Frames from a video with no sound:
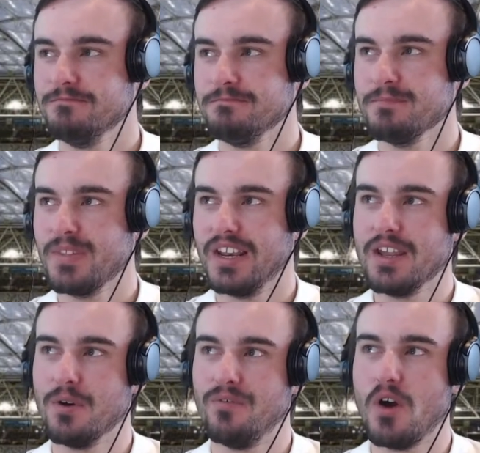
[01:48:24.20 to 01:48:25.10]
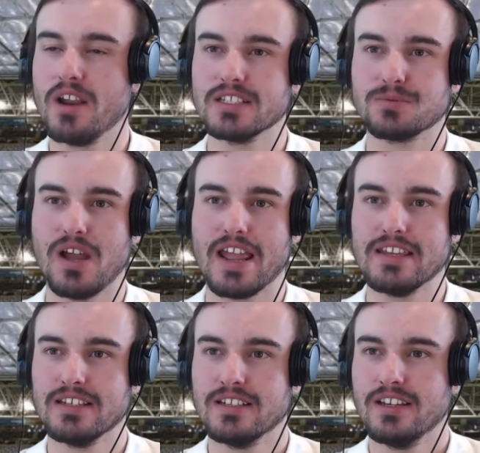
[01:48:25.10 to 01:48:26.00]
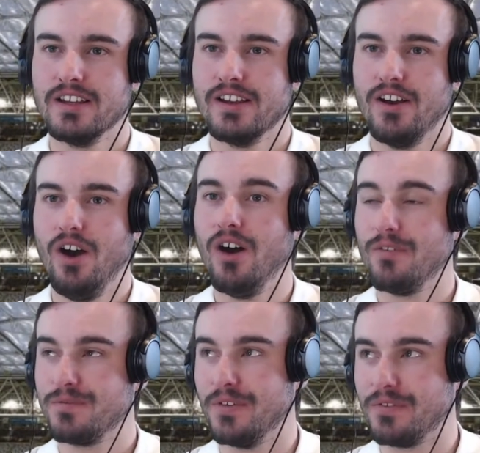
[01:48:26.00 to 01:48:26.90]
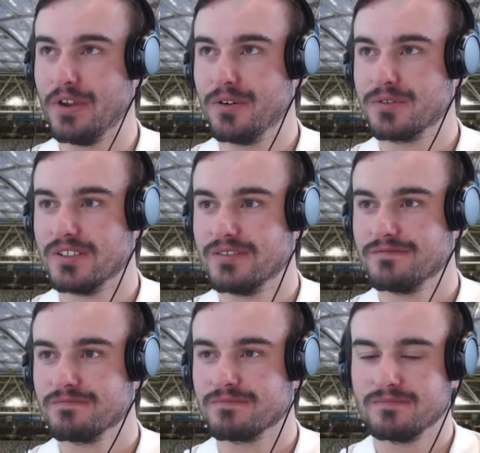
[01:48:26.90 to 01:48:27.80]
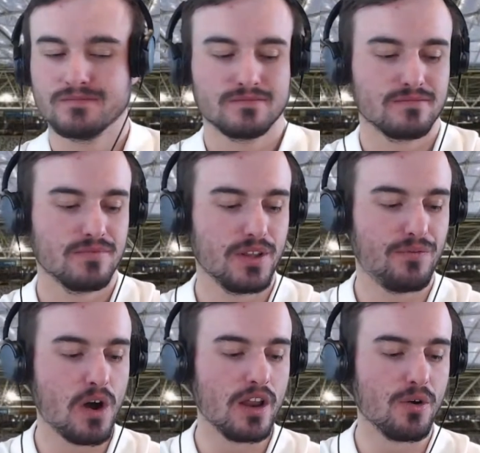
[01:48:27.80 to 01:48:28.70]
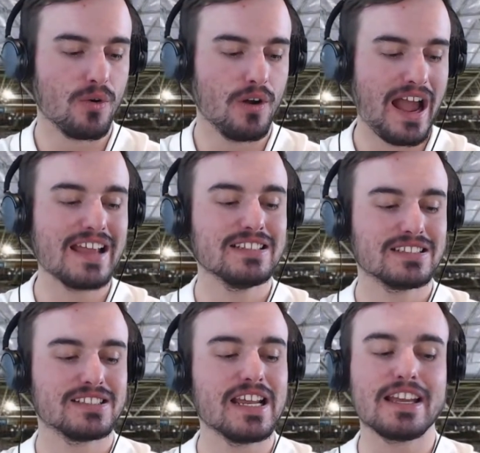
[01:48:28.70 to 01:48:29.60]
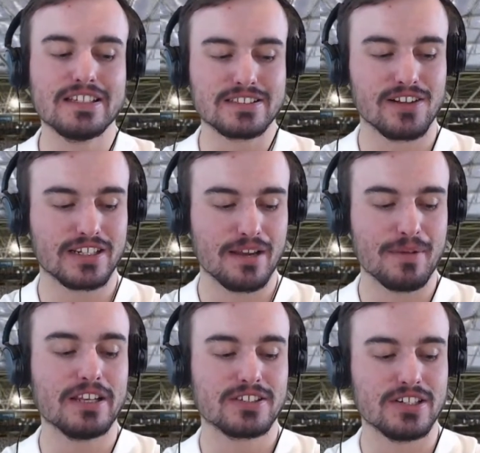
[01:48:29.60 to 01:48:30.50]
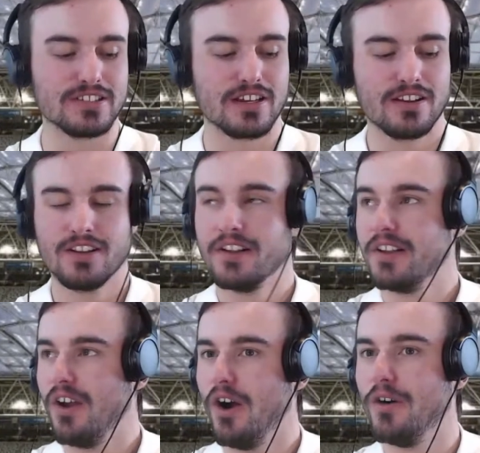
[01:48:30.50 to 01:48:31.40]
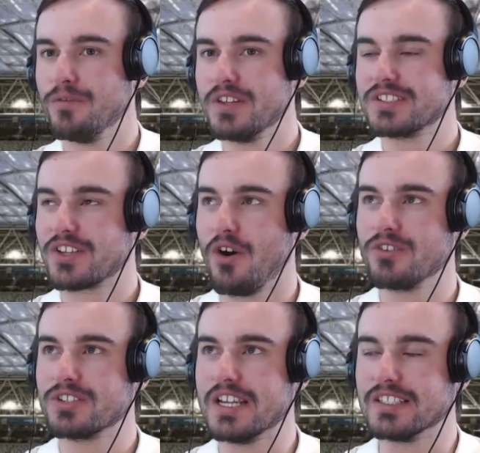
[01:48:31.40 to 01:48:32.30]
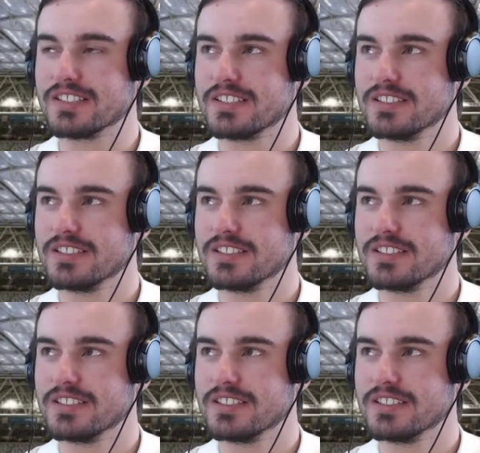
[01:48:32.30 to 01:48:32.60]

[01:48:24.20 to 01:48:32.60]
And he will find his way off the field for the final 8 seconds, like I mentioned, of this contest.